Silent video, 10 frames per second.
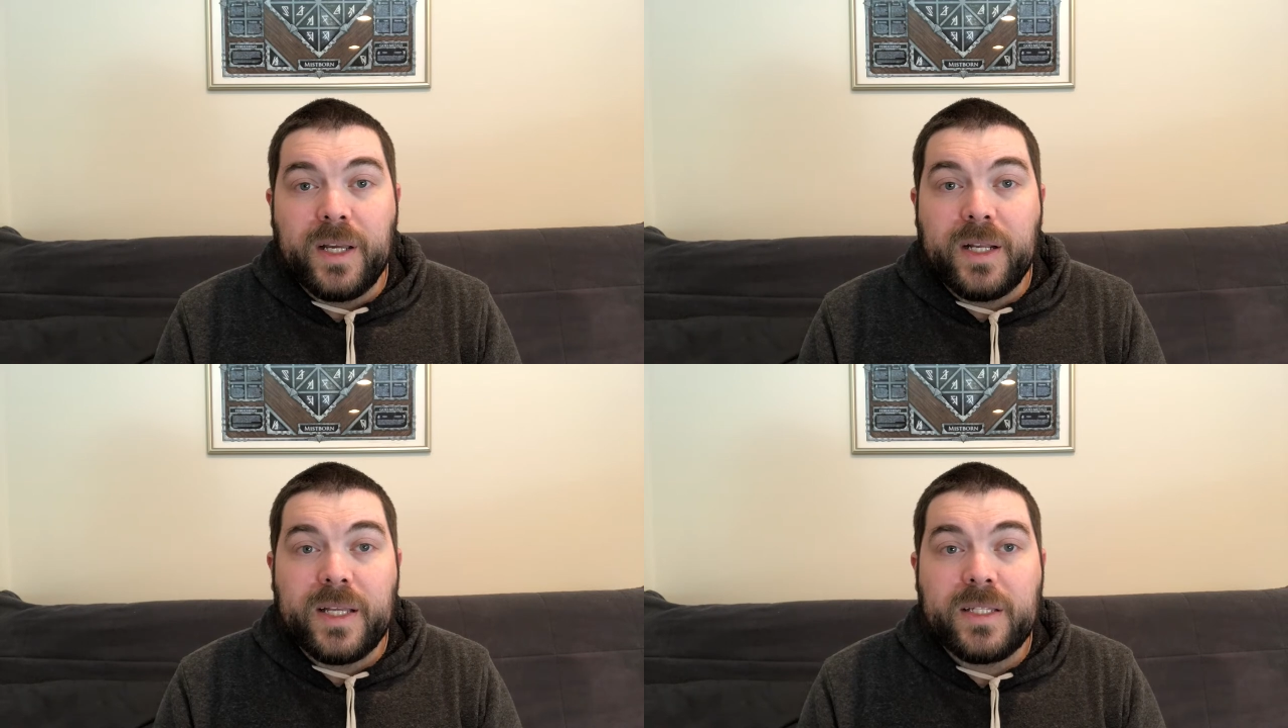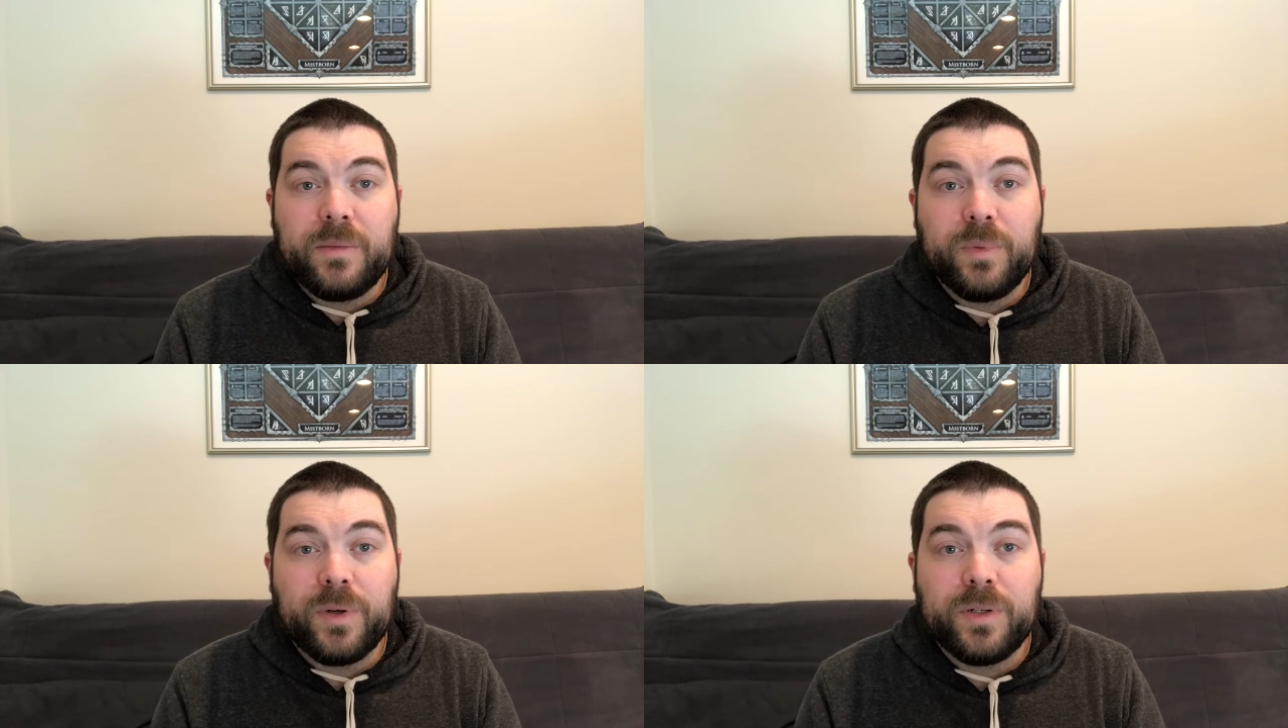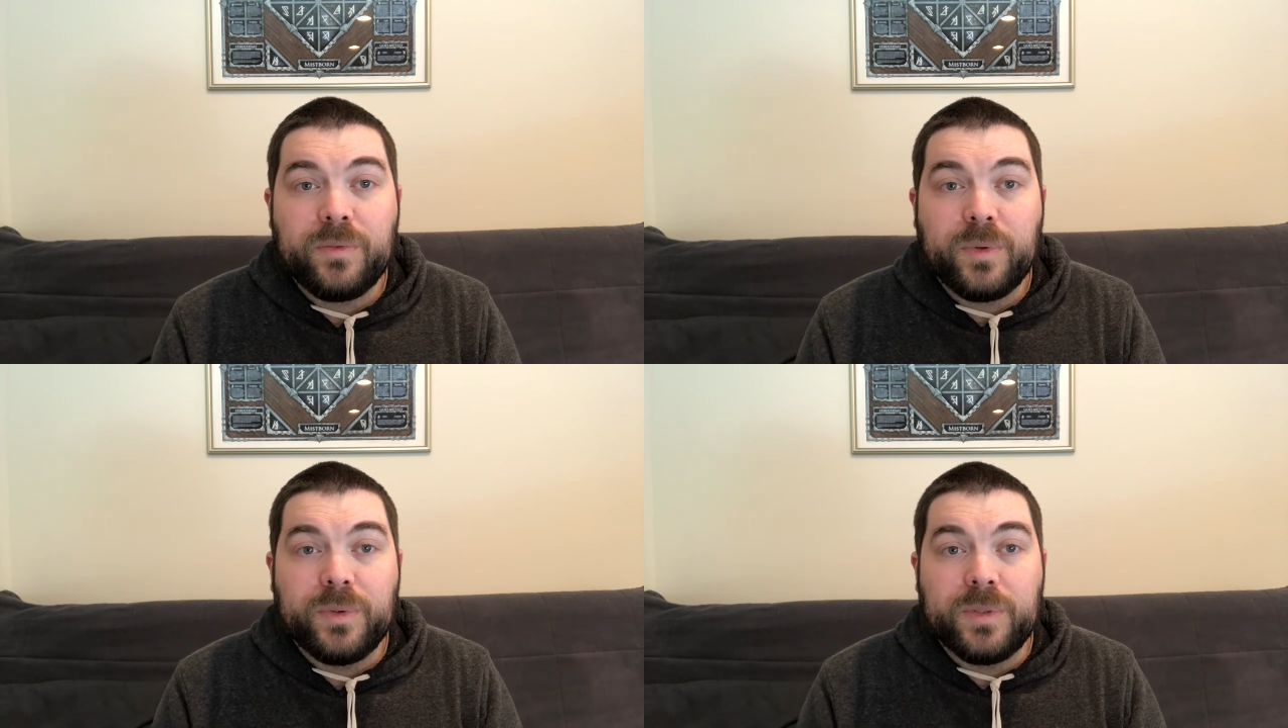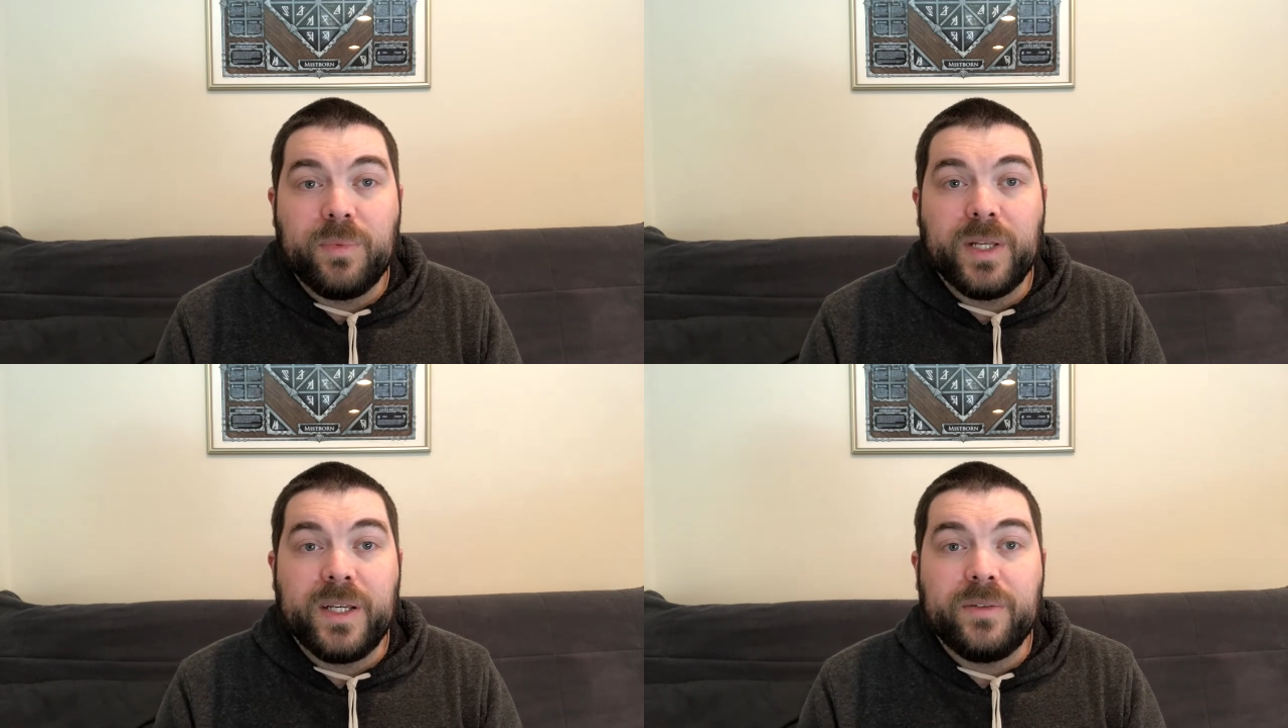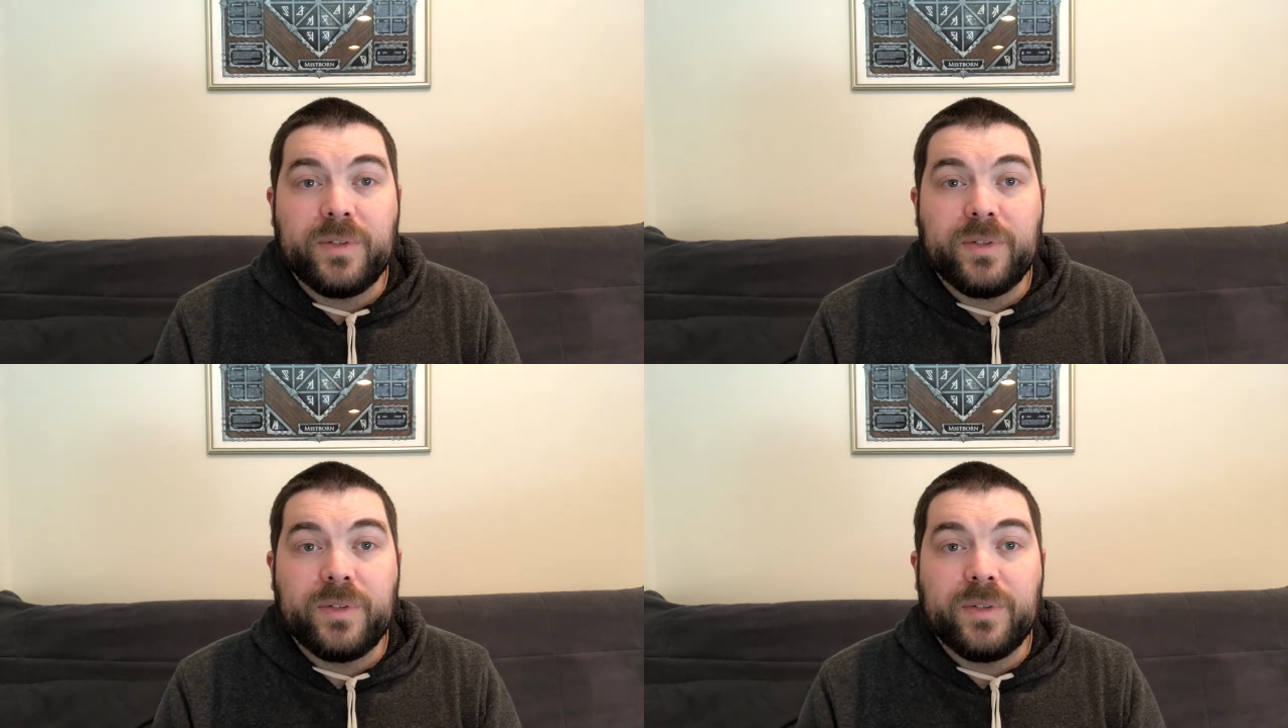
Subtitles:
and has an important role to play in